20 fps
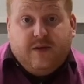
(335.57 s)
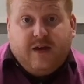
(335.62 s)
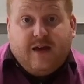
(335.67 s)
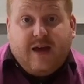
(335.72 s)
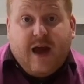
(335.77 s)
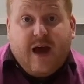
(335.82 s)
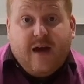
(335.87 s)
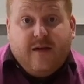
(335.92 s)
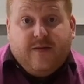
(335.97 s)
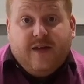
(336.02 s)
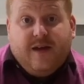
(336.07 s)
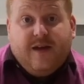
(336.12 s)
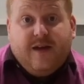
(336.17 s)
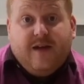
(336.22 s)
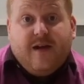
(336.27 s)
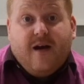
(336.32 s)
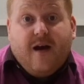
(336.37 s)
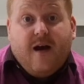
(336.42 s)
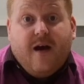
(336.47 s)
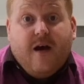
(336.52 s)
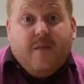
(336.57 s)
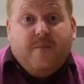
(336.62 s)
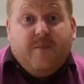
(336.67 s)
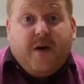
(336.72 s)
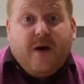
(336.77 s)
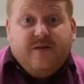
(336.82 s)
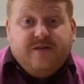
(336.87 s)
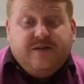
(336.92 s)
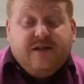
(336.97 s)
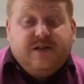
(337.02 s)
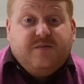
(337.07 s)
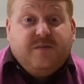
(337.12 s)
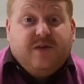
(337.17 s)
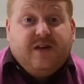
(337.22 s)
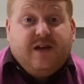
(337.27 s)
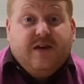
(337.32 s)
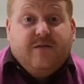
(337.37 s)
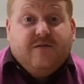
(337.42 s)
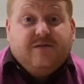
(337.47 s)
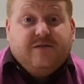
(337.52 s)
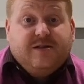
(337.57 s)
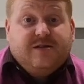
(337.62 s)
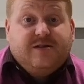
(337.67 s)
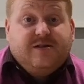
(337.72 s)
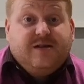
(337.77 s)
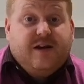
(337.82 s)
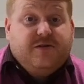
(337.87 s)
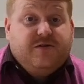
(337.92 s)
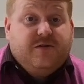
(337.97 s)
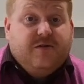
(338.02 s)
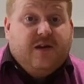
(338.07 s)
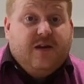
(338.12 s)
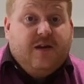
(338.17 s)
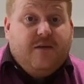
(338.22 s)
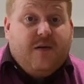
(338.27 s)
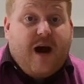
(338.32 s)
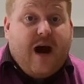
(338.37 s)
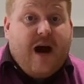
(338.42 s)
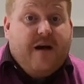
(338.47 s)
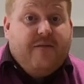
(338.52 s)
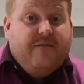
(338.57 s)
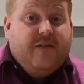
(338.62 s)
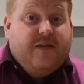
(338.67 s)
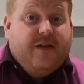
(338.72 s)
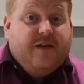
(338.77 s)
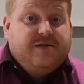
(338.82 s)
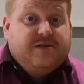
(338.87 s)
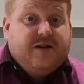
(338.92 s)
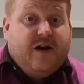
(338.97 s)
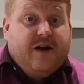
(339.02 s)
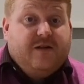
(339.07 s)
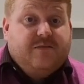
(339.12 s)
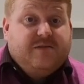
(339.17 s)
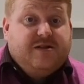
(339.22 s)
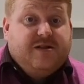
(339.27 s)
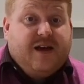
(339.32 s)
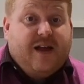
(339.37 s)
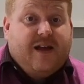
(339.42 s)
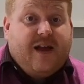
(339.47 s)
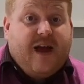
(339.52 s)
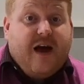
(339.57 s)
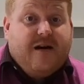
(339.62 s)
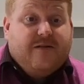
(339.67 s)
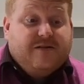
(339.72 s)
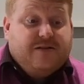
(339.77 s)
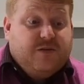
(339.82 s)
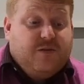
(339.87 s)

get the postage materials, etc., that you have for those items to get it out.